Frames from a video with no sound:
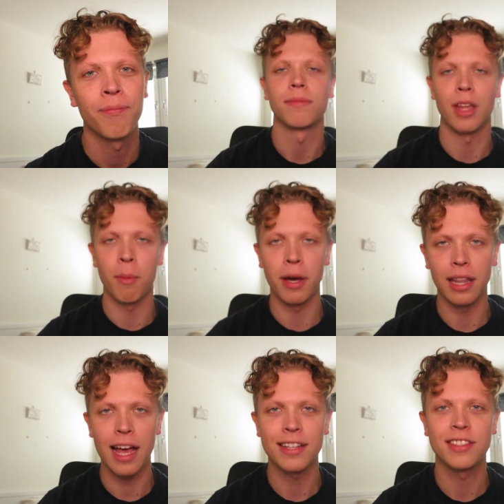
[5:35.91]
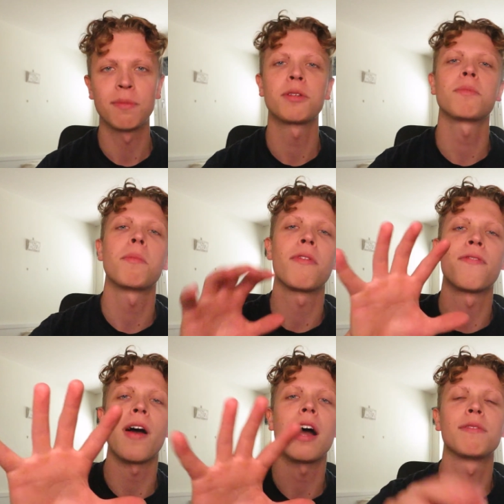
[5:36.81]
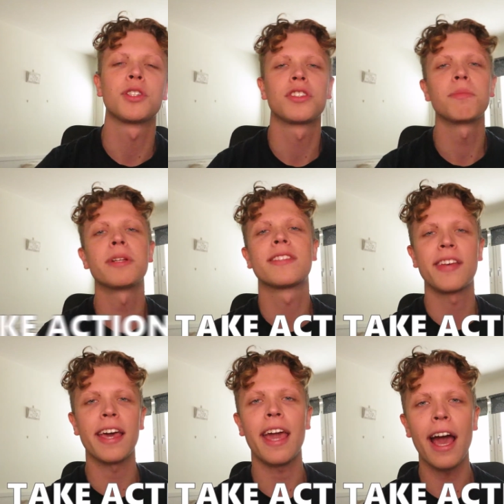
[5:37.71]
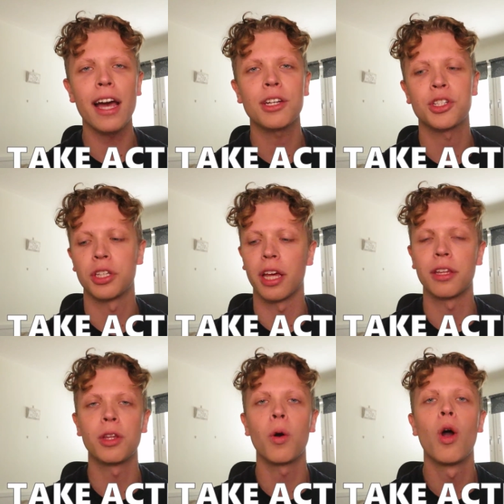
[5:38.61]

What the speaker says: Now my last tip number 5, is to simply take action. And